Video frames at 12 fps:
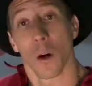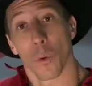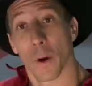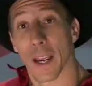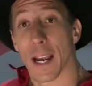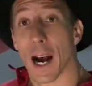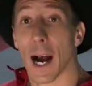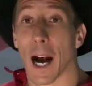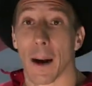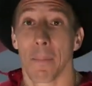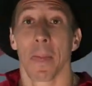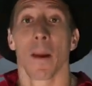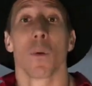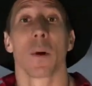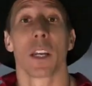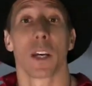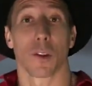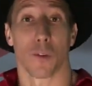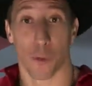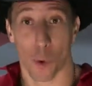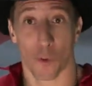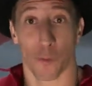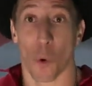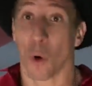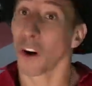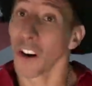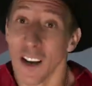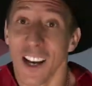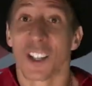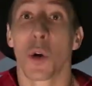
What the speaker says: We did the 4-4